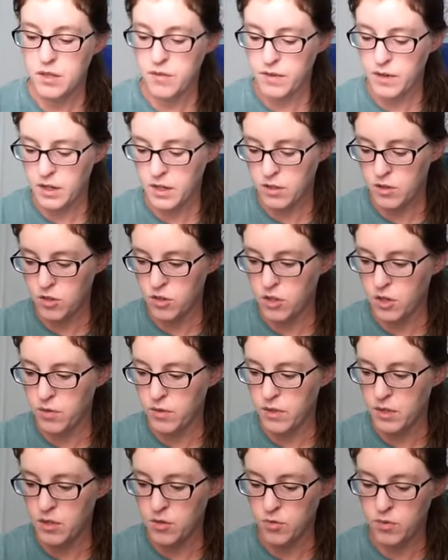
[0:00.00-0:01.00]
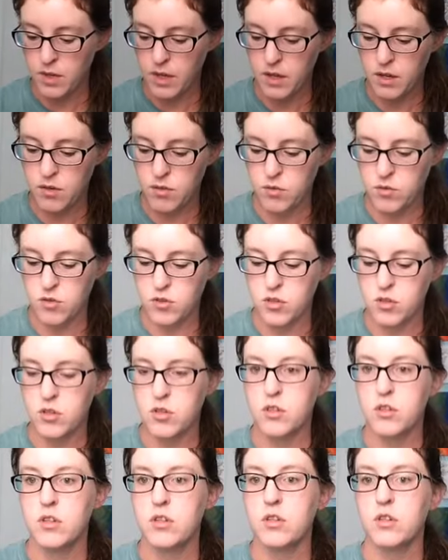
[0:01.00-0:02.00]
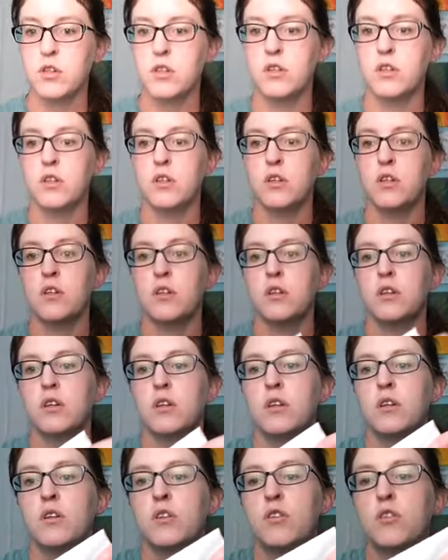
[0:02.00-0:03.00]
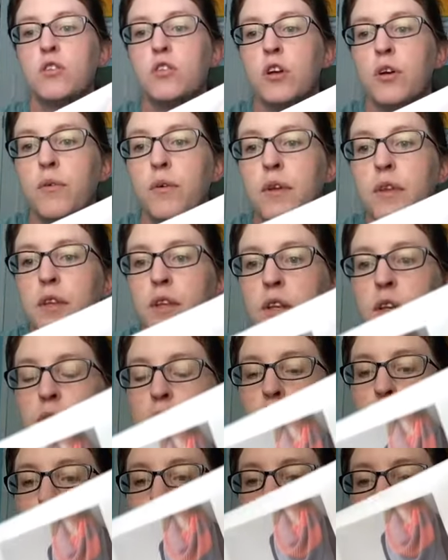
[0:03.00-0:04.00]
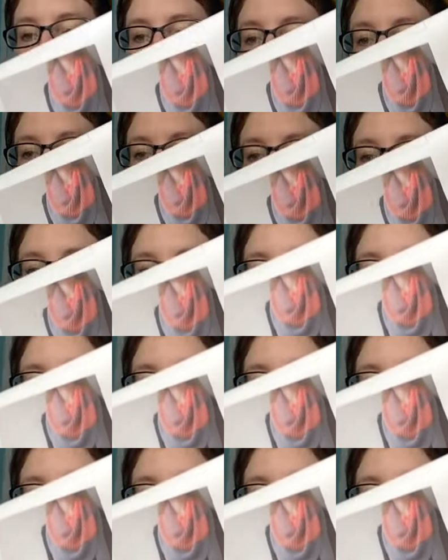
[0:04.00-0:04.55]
I can show this without showing the pattern.